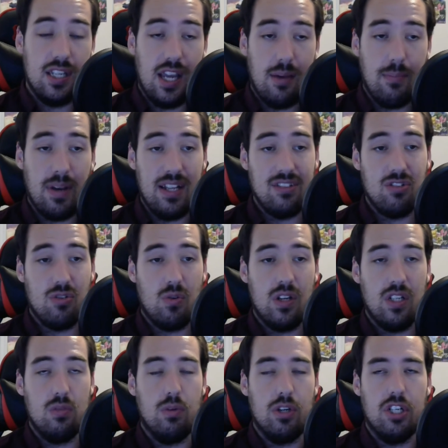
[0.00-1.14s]
campaign
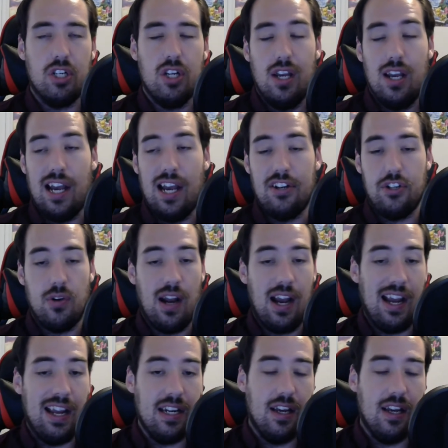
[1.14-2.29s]
stories, which I
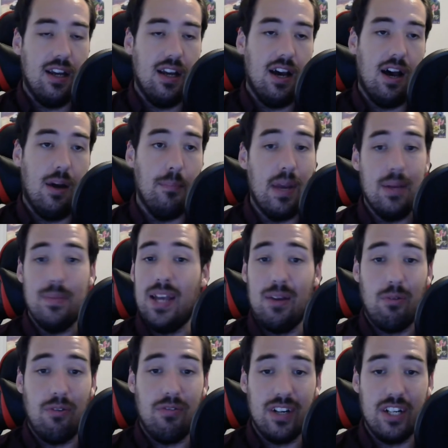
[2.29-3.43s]
tried. Maybe I
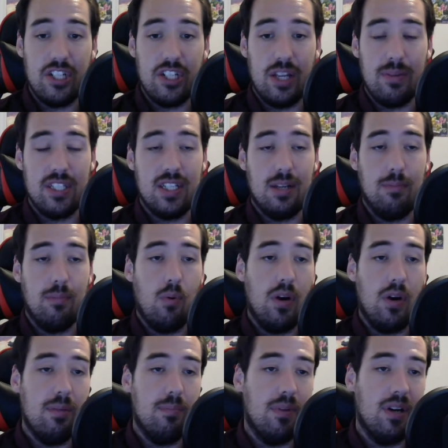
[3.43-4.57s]
will finish them at some
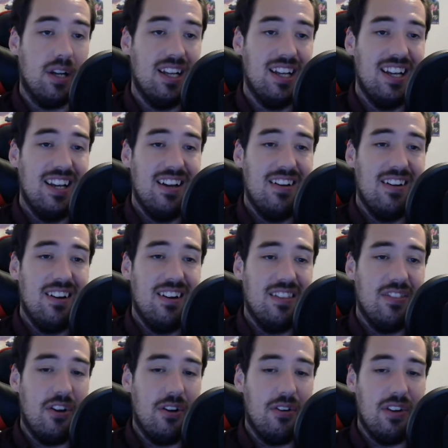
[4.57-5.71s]
point, but
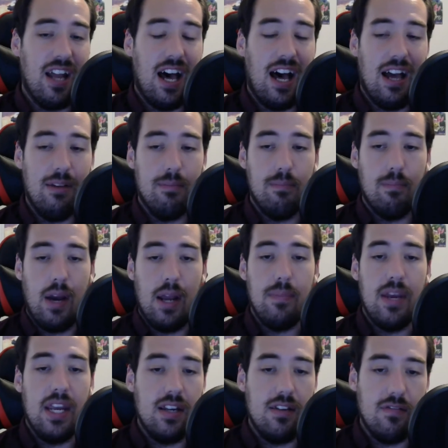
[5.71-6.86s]
they're not my
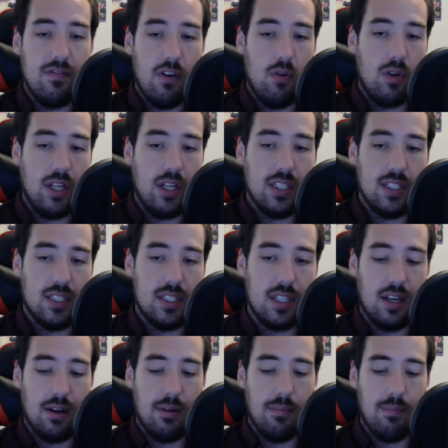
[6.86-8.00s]
main focus.
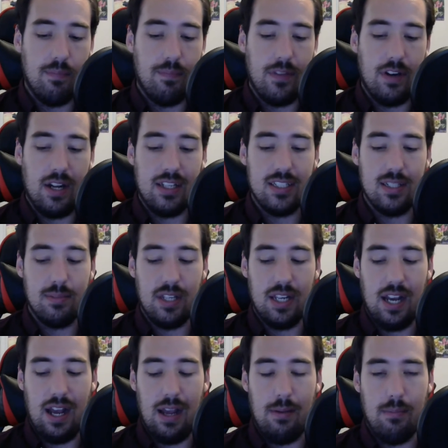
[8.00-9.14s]
They're not something
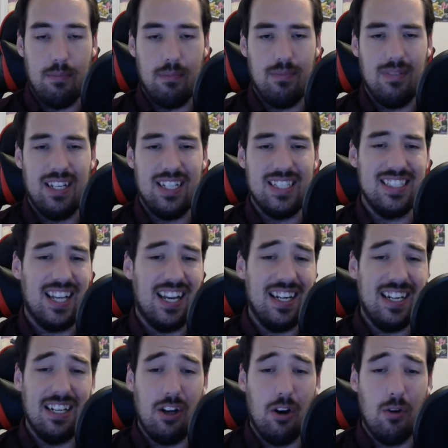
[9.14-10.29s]
I'm
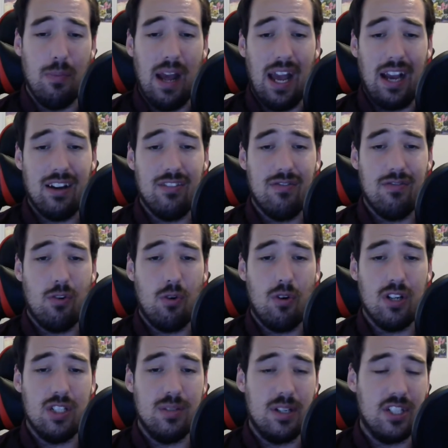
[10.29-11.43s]
excited to go back for,
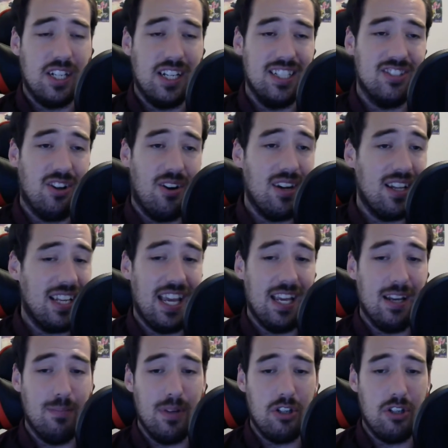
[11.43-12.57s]
especially a starting
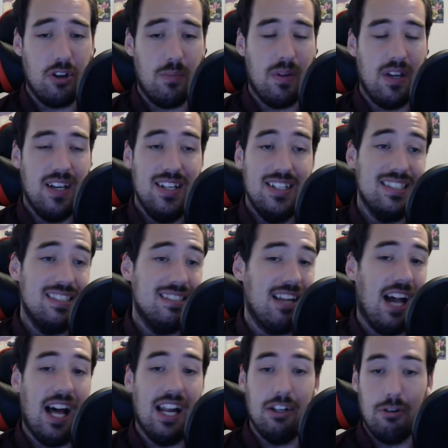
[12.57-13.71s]
Kate Bishop.
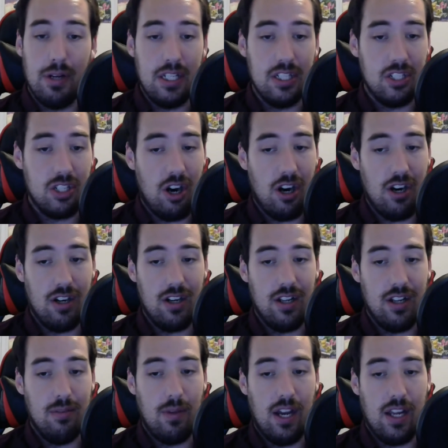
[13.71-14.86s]
Not a great start,
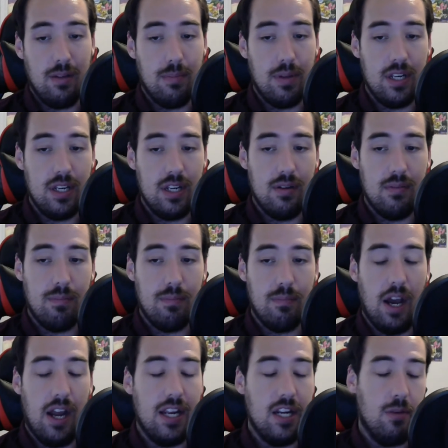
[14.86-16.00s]
in my opinion.
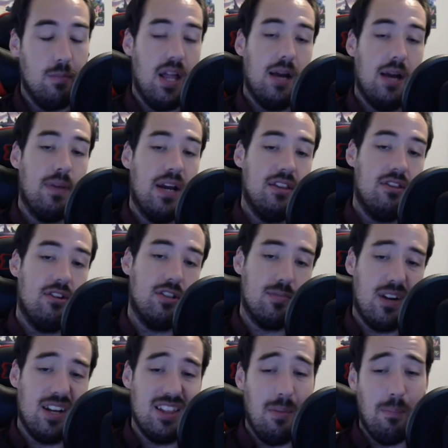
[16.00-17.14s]
I hear Black Panther is
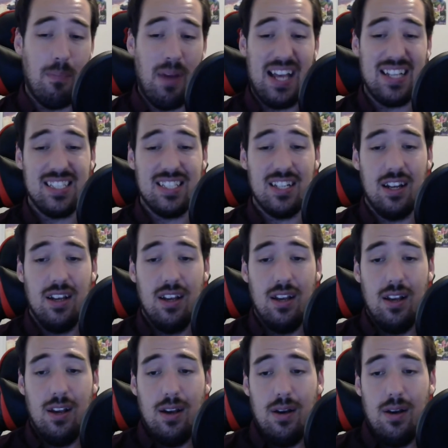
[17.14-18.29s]
probably the best.
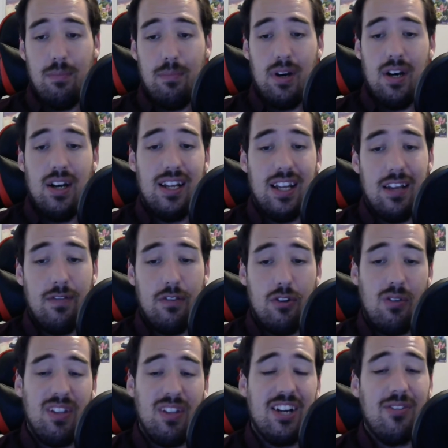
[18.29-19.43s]
But if you
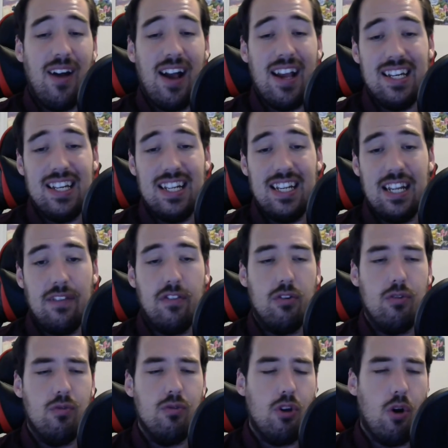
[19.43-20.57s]
don't like grinding, if
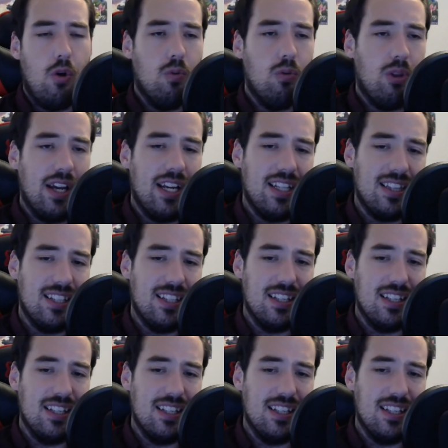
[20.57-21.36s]
you don't like